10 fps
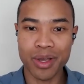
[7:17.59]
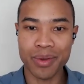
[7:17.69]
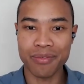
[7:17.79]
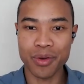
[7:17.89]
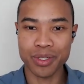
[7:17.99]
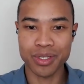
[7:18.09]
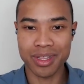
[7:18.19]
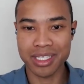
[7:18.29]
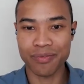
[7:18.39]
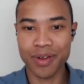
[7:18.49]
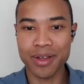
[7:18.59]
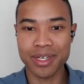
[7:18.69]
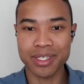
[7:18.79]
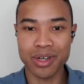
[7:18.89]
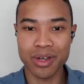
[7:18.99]
We, of course, know there's a
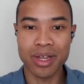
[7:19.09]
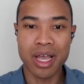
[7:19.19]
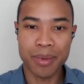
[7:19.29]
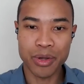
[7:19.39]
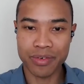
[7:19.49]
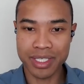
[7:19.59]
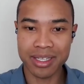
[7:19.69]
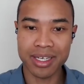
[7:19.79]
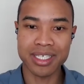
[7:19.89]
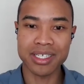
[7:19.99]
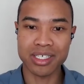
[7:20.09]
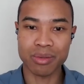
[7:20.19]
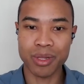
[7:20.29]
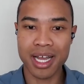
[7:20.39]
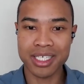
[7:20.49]
focus on building resilience into
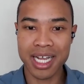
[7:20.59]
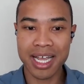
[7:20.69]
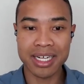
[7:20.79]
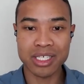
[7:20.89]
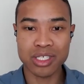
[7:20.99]
supply chains.